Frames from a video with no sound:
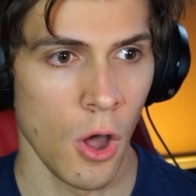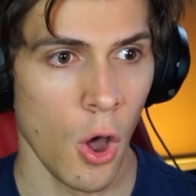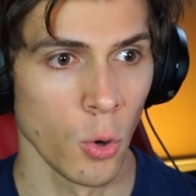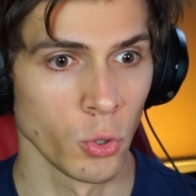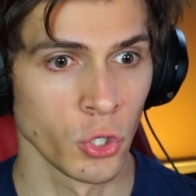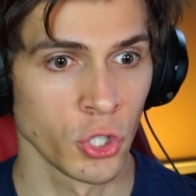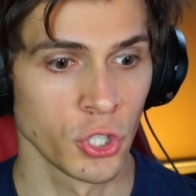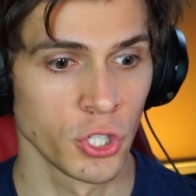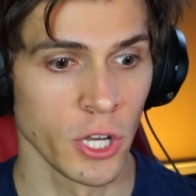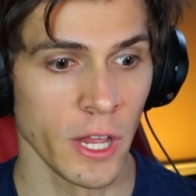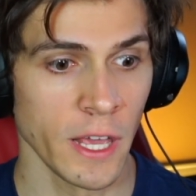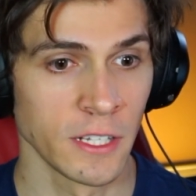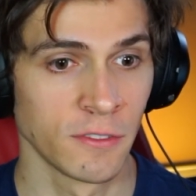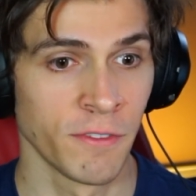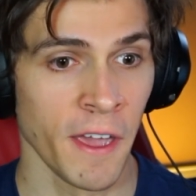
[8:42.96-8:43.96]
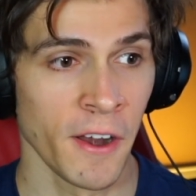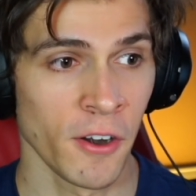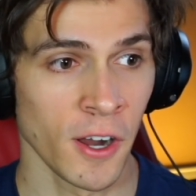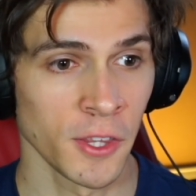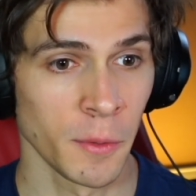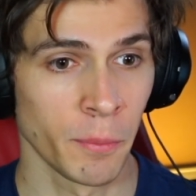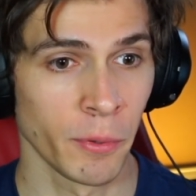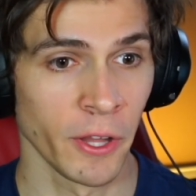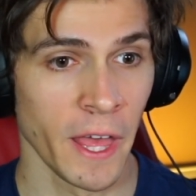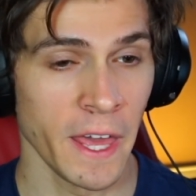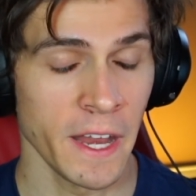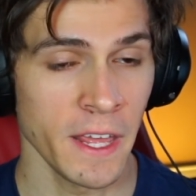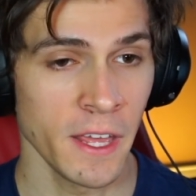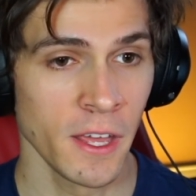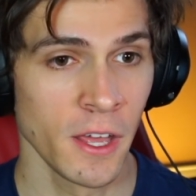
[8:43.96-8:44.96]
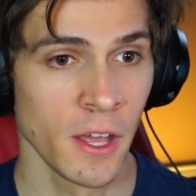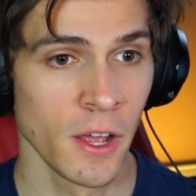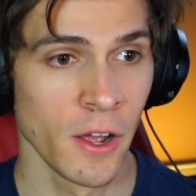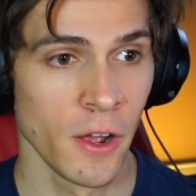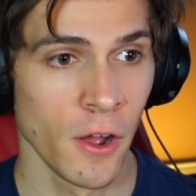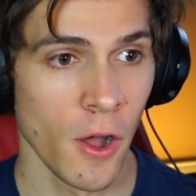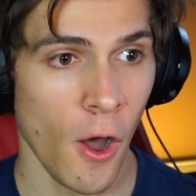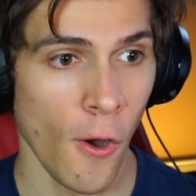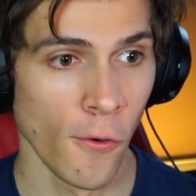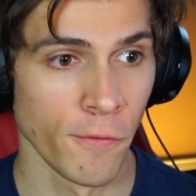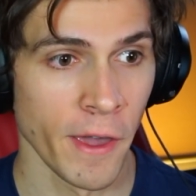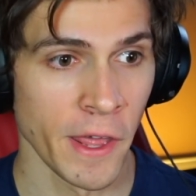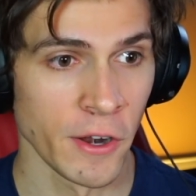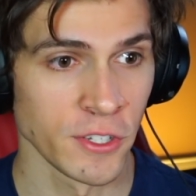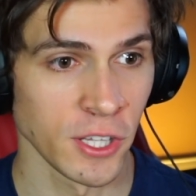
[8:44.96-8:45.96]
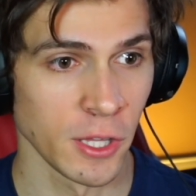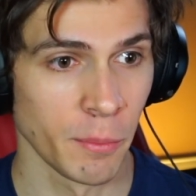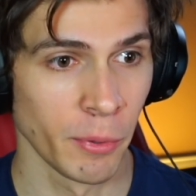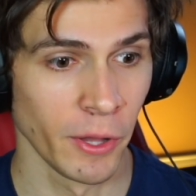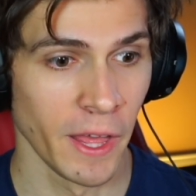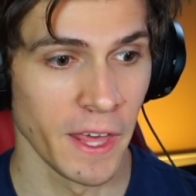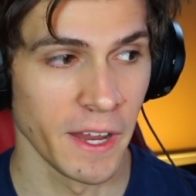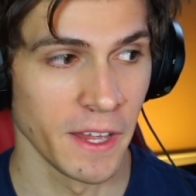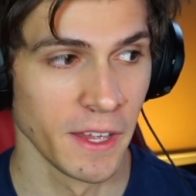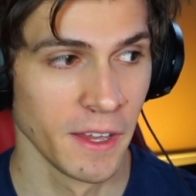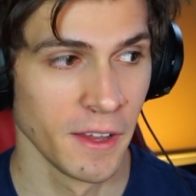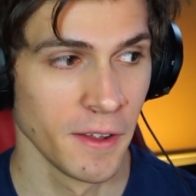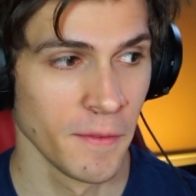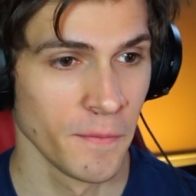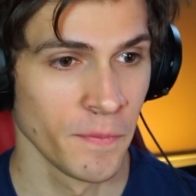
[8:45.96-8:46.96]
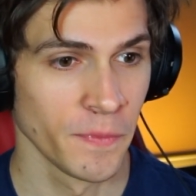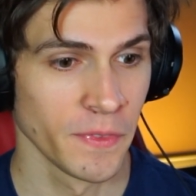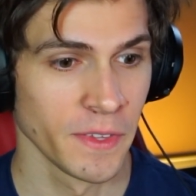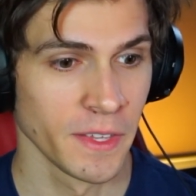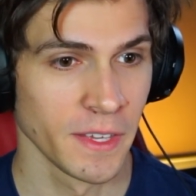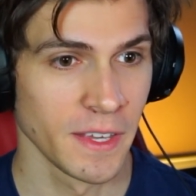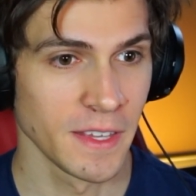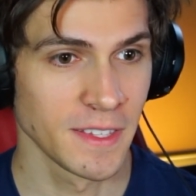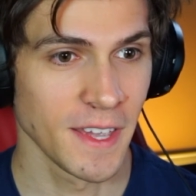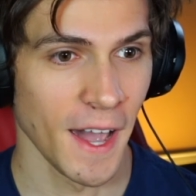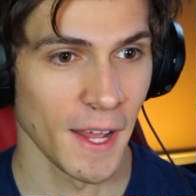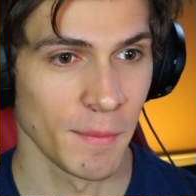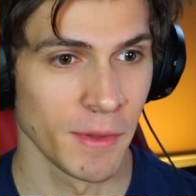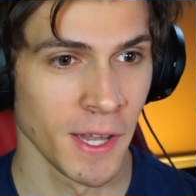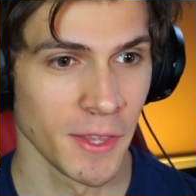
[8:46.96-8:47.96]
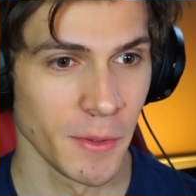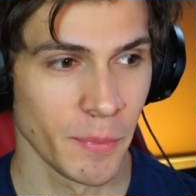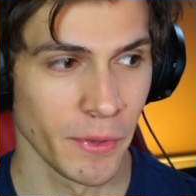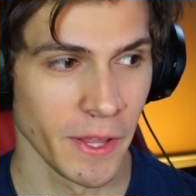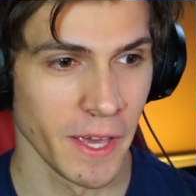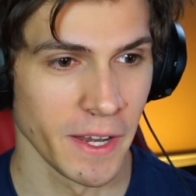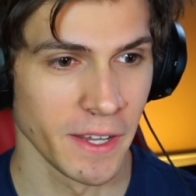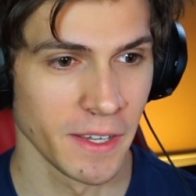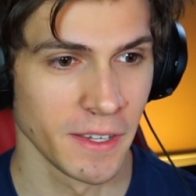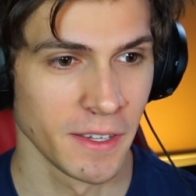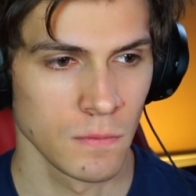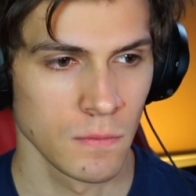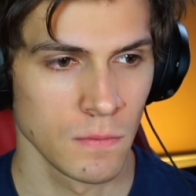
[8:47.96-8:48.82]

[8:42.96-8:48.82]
Oh shit, is Vader on the planet? Oh, Vader's on the planet. He's gotta be on the planet.